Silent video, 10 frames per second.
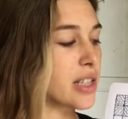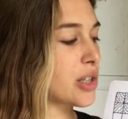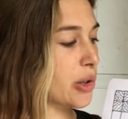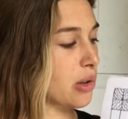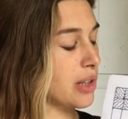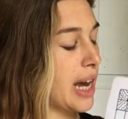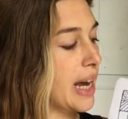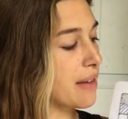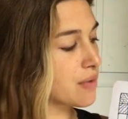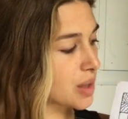integral
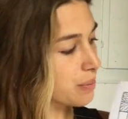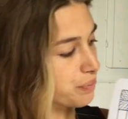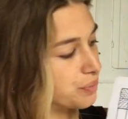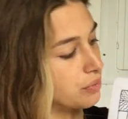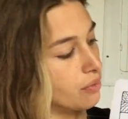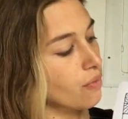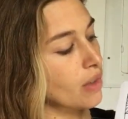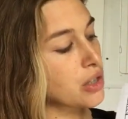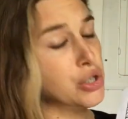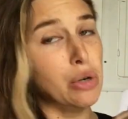knives.
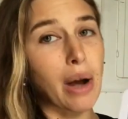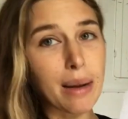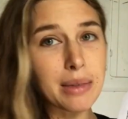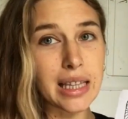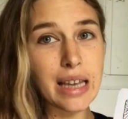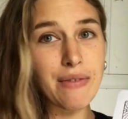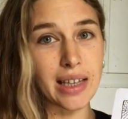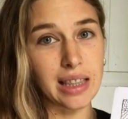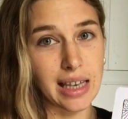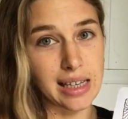So I'm
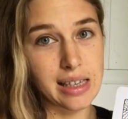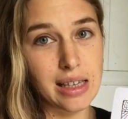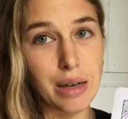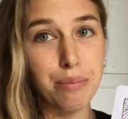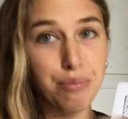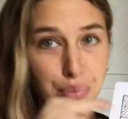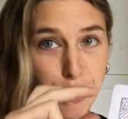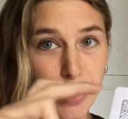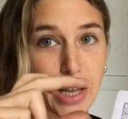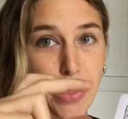leaving this
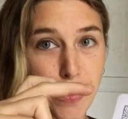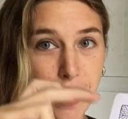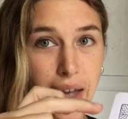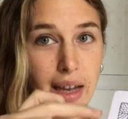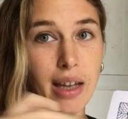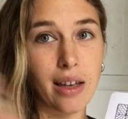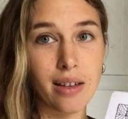pretty thick.